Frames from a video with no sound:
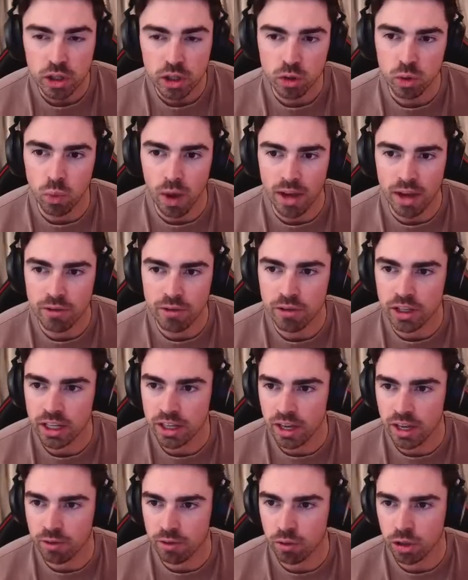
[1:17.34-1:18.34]
good wave clear.
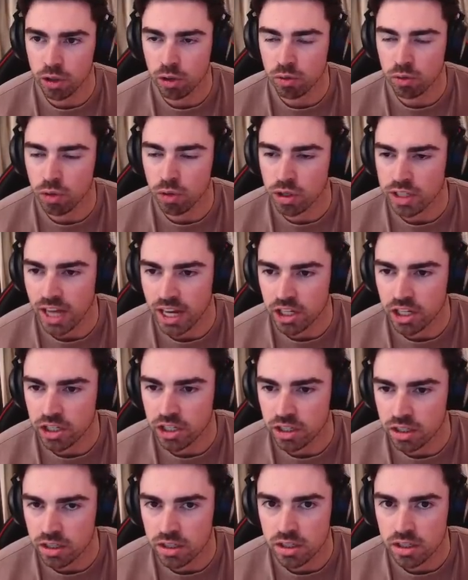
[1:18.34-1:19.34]
They have really good
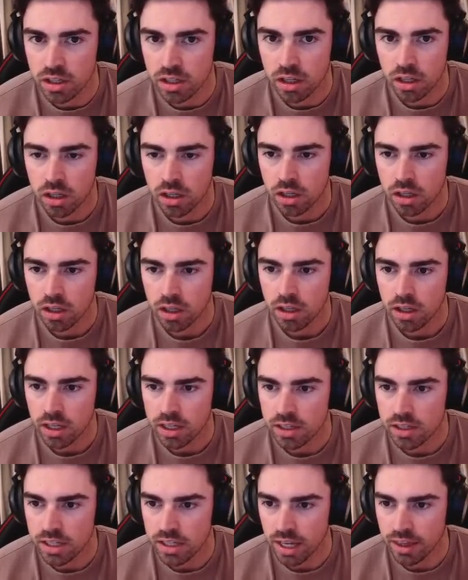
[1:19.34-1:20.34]
rotations.
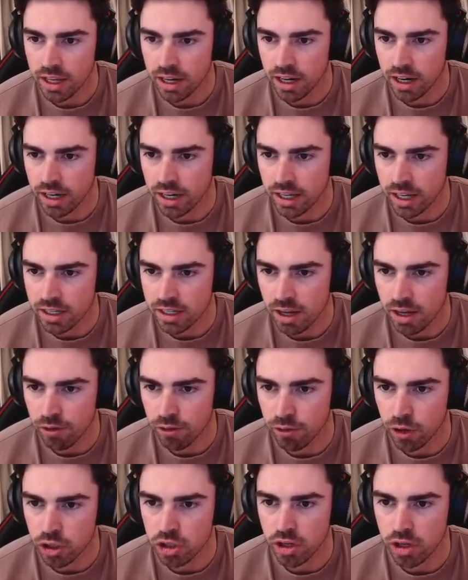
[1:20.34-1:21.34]
The ZED99 gets that
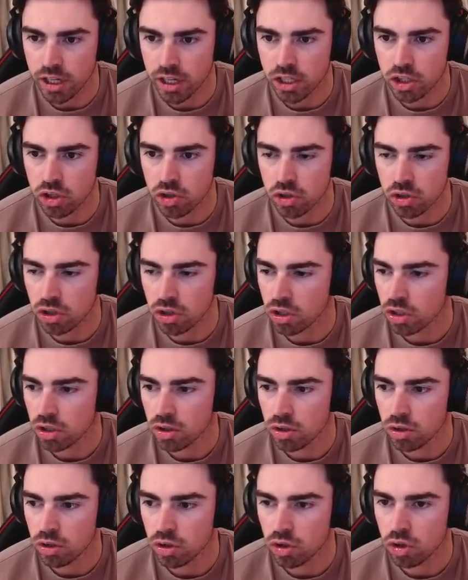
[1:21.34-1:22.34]
first strike
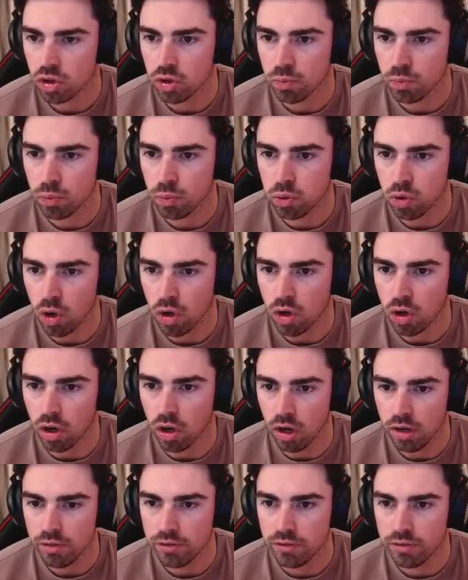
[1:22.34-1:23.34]
rock
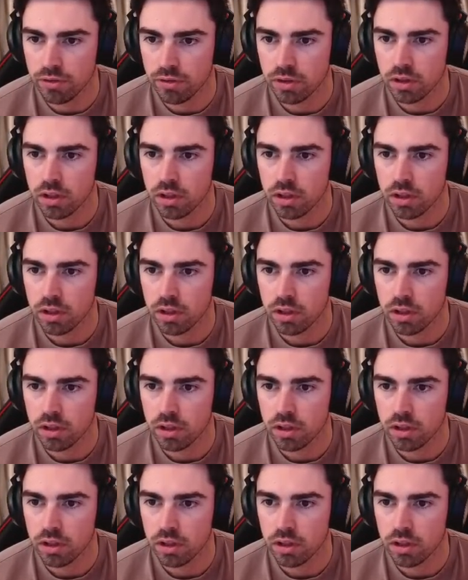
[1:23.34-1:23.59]
off.